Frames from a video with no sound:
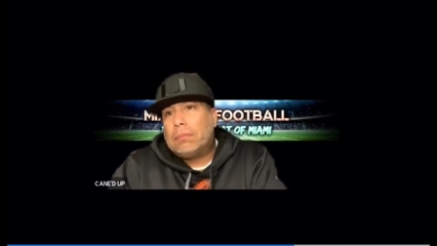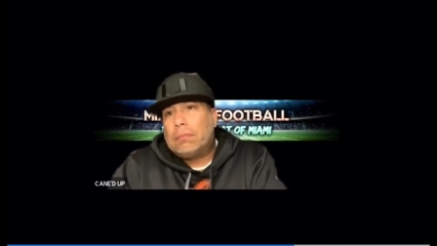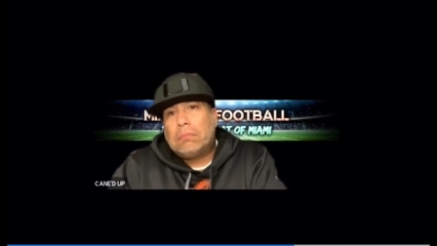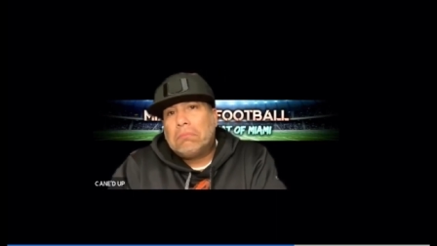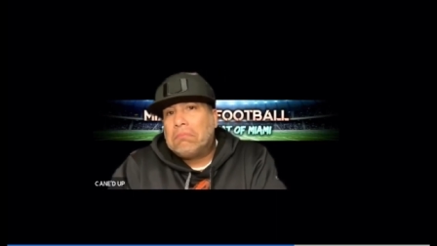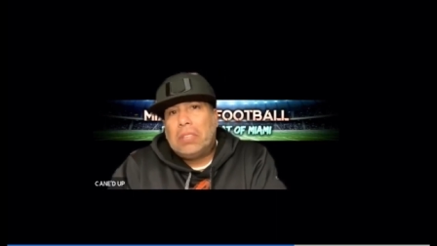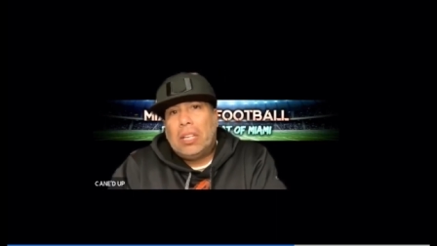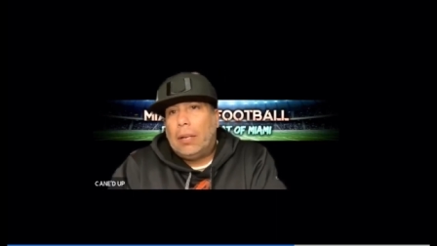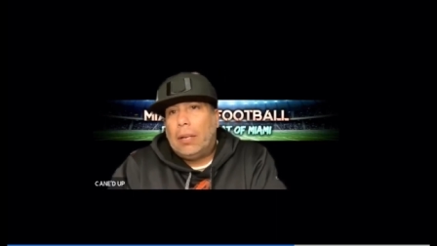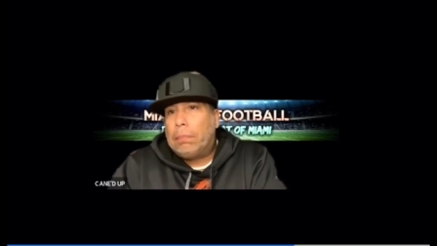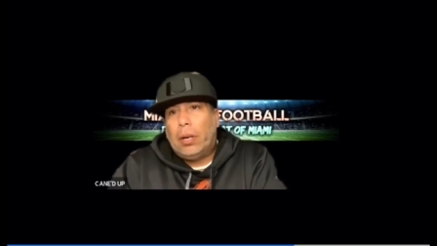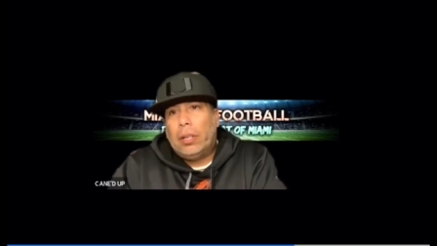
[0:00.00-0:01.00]
getting
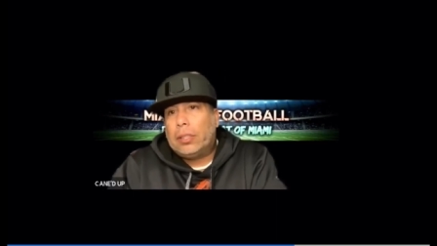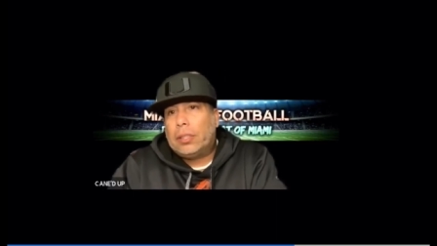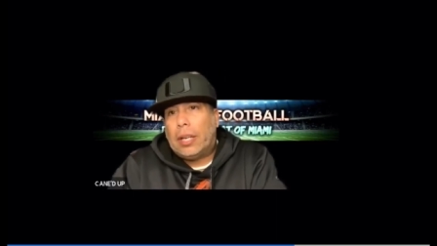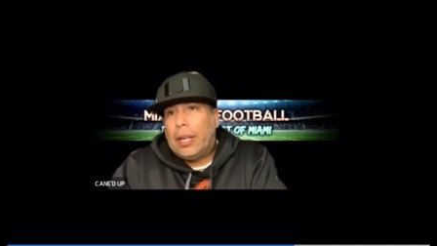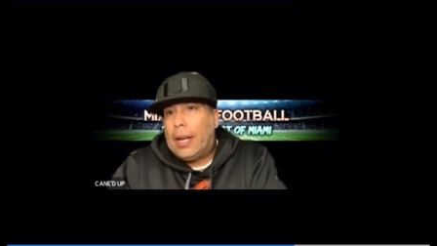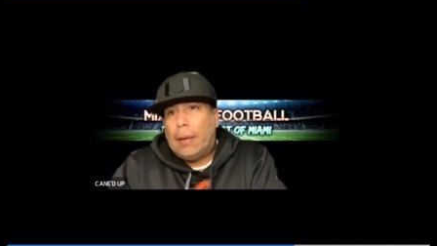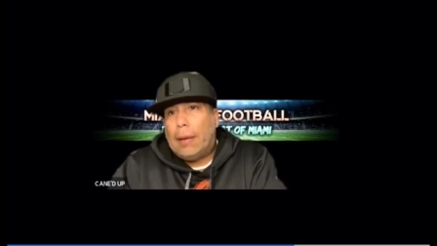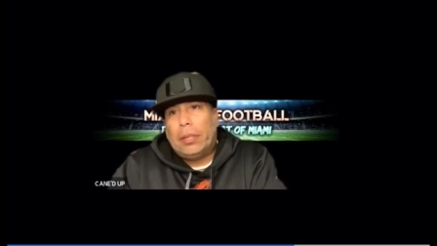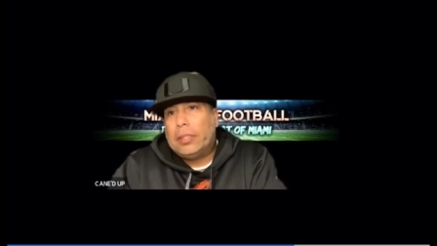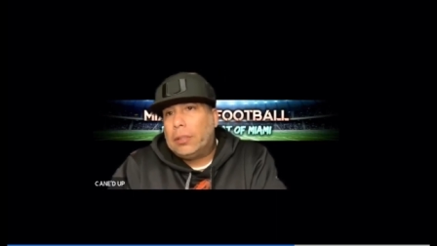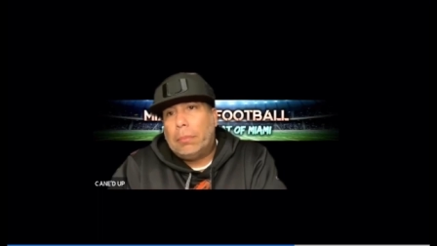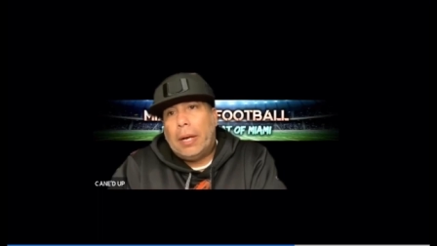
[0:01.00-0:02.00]
punched and not
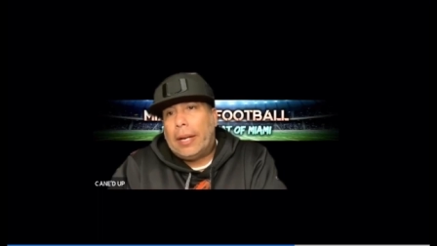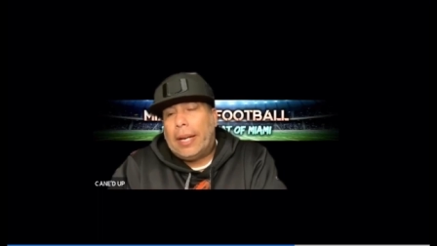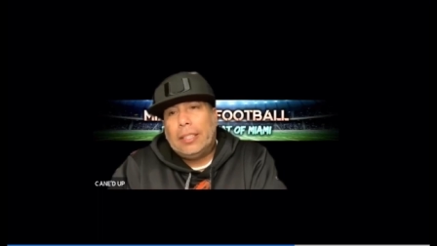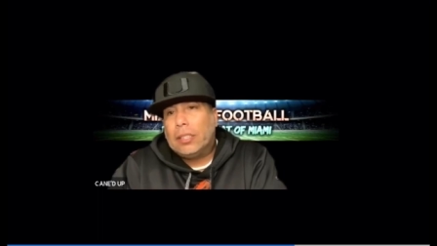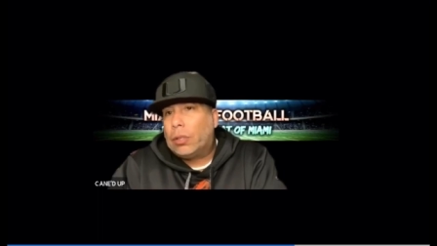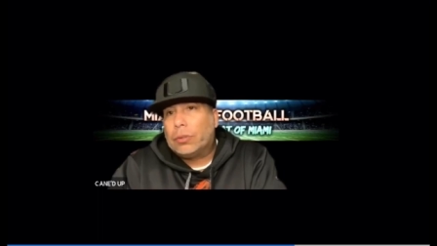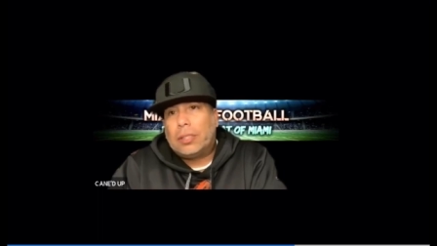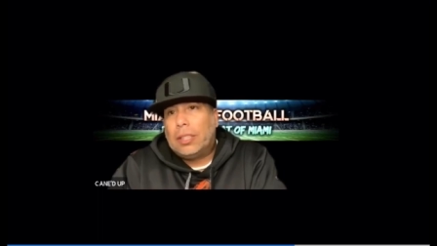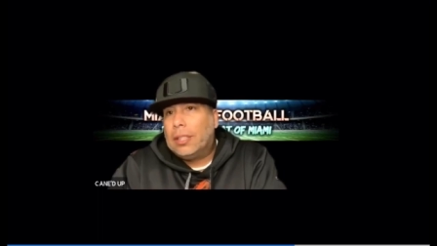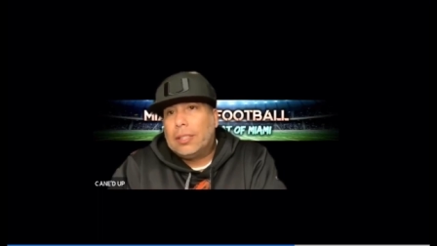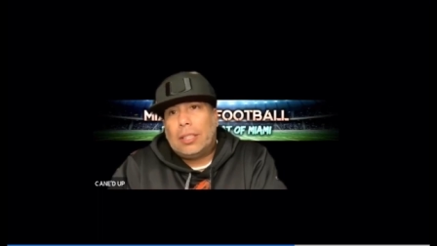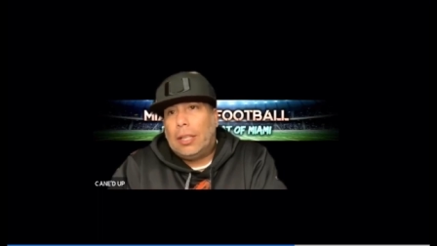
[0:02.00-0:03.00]
punching back. I just don't see
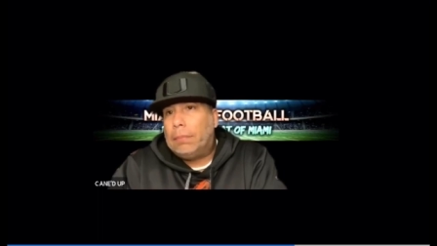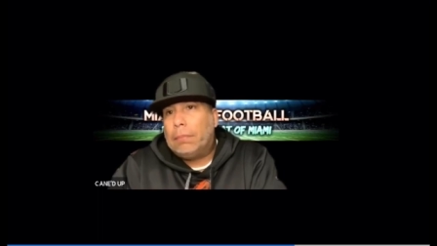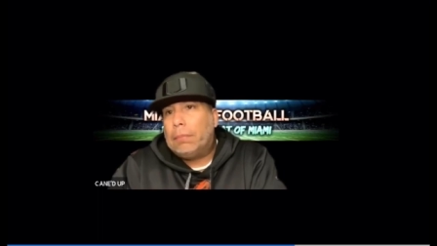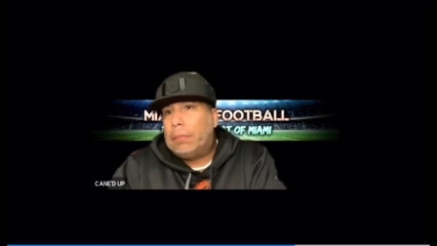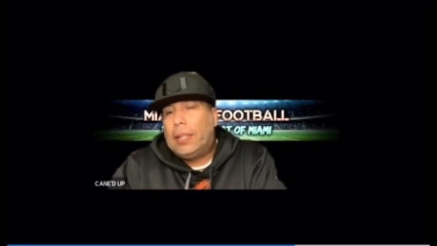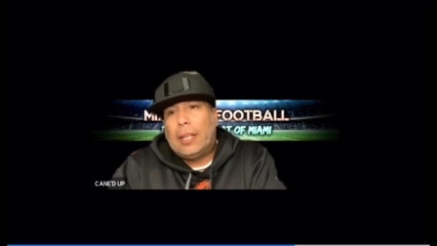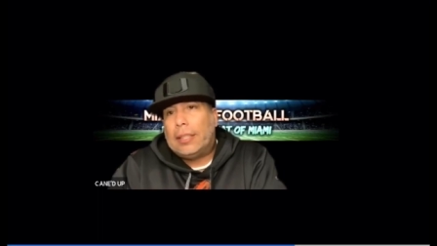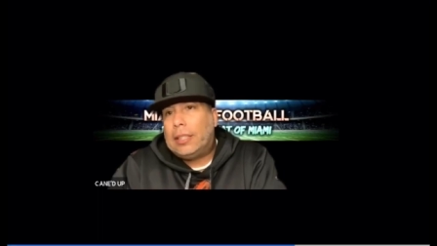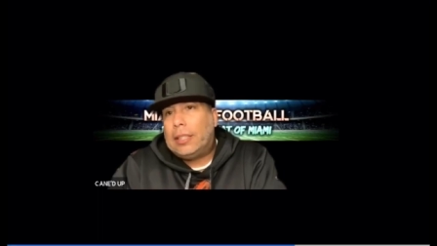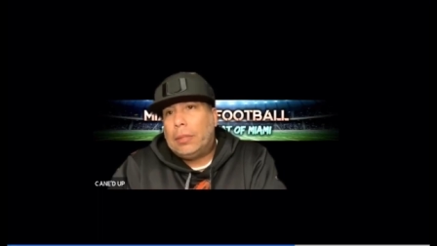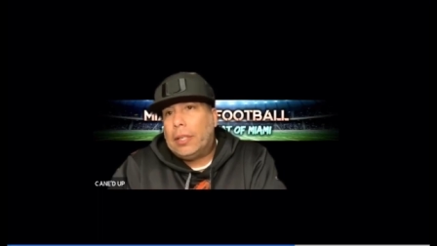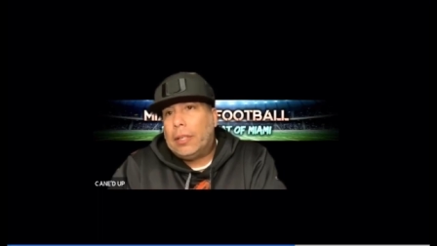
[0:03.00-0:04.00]
this team being that team yet.